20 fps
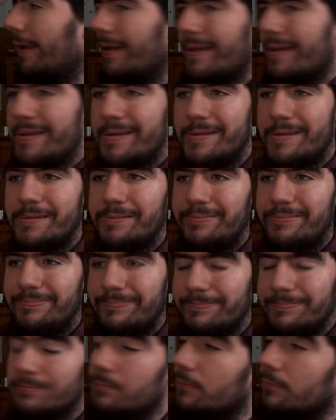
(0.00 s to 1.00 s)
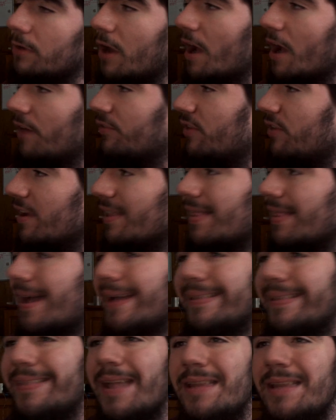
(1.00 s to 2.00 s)
that. I
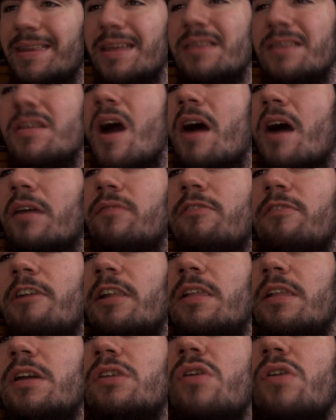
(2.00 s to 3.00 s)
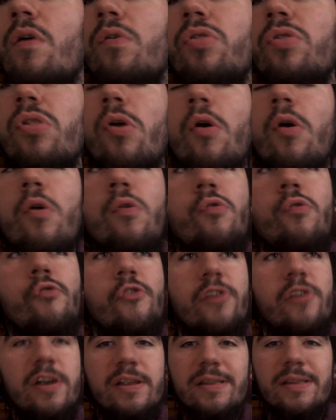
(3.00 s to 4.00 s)
realized I did not really go
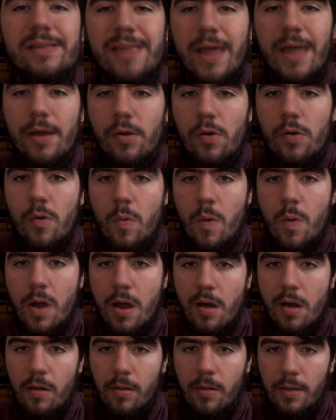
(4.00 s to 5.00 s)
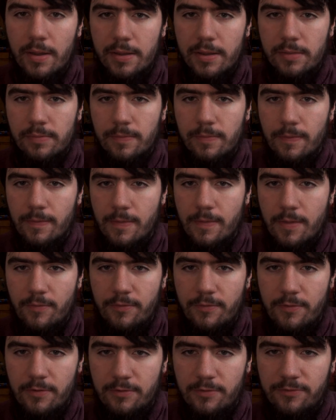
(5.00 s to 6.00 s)
over it that well in the
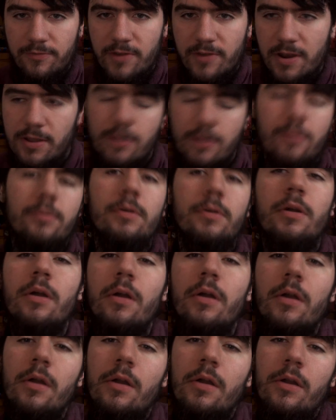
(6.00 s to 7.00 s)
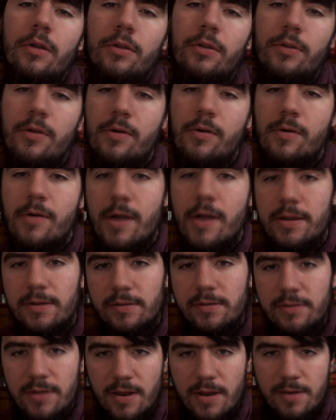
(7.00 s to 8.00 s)
first video, so I
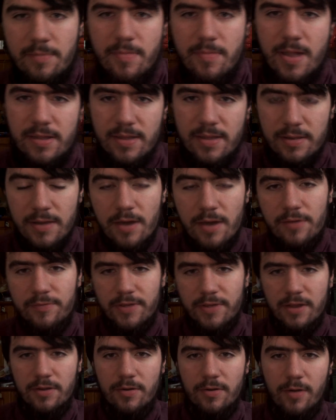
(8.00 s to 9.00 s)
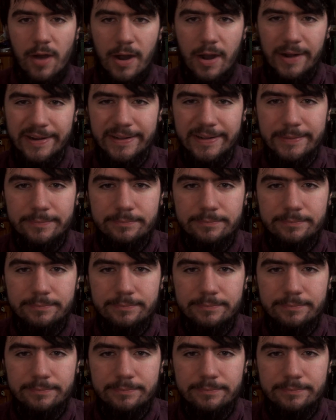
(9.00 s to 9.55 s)
decided to make another video on it.